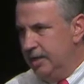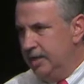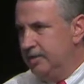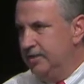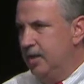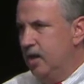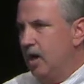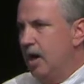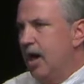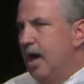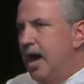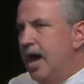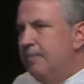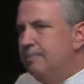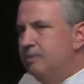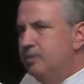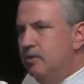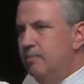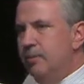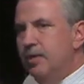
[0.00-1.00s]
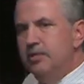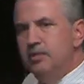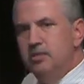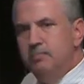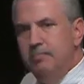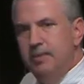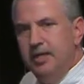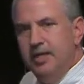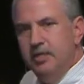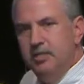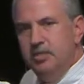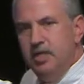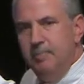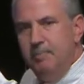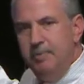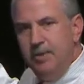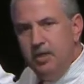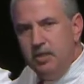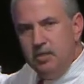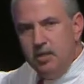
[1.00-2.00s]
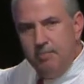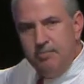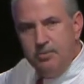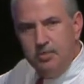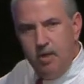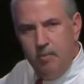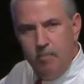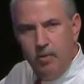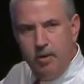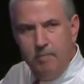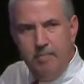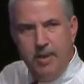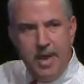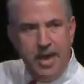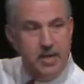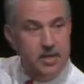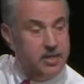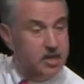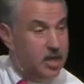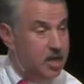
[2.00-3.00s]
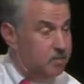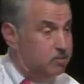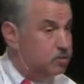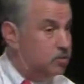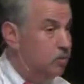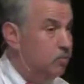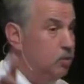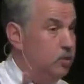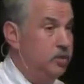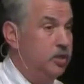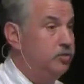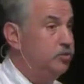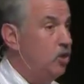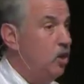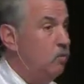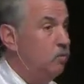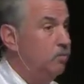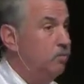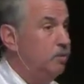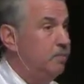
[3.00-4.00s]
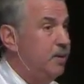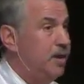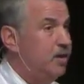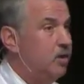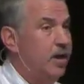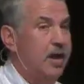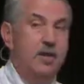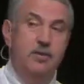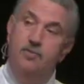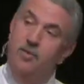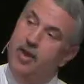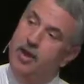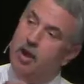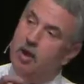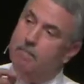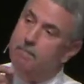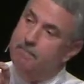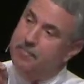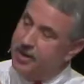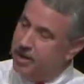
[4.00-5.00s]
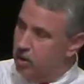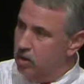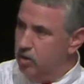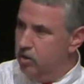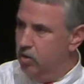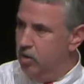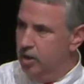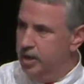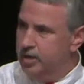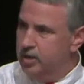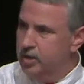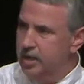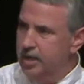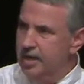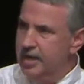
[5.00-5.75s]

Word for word: They're optimists because they picked up somewhere bad and came somewhere they thought would be better, and they are paranoid